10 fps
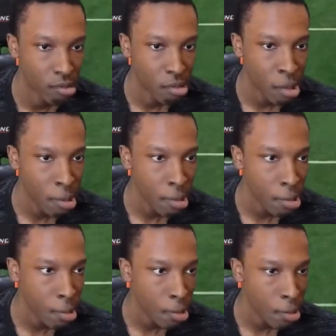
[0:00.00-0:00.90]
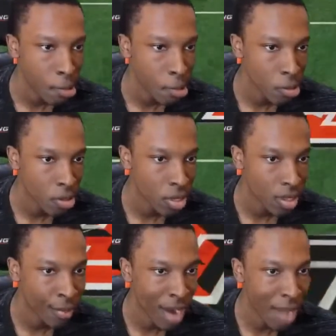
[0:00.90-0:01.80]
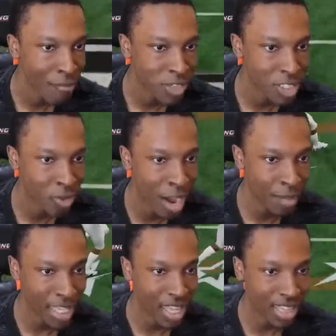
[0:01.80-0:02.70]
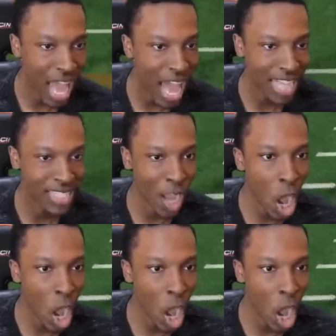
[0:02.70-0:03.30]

Uh, I'm scrambling a lot.